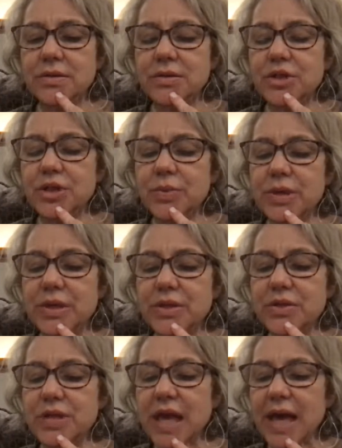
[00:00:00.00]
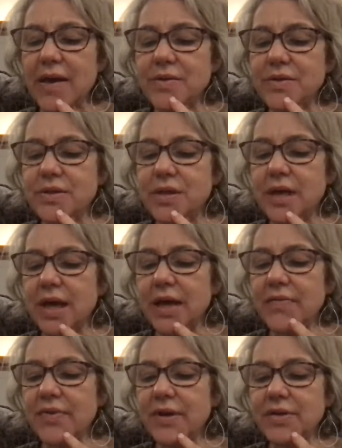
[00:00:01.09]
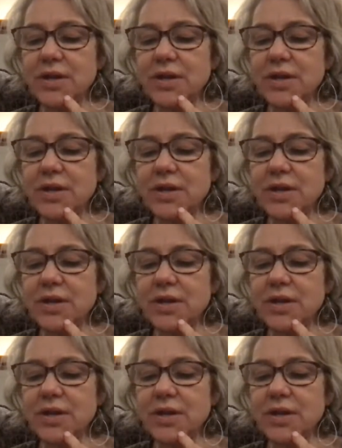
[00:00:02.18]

She went into the house and felt